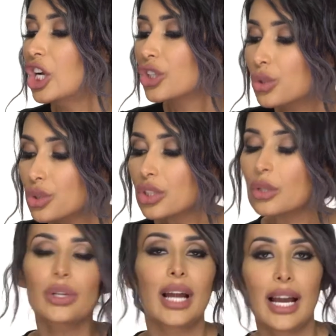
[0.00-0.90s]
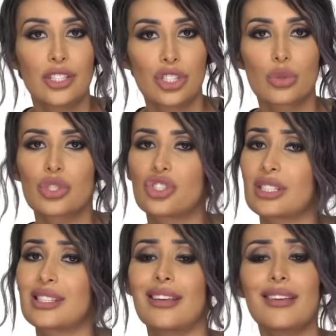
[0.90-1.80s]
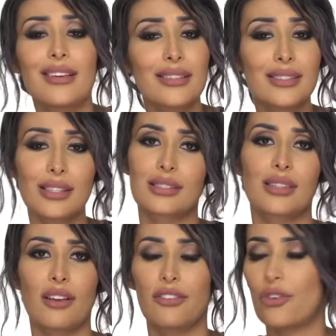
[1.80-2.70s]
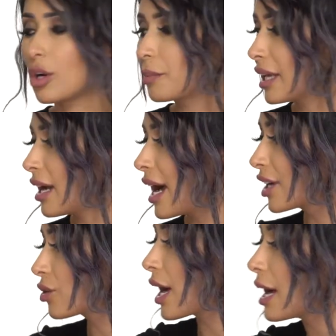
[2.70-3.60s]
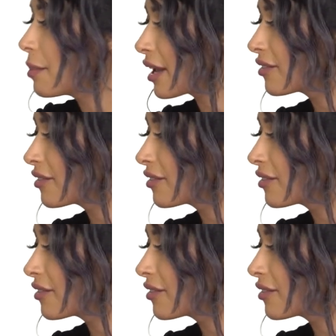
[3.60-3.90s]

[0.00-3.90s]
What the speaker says: Usually what I do is just the easiest thing for me. I grab a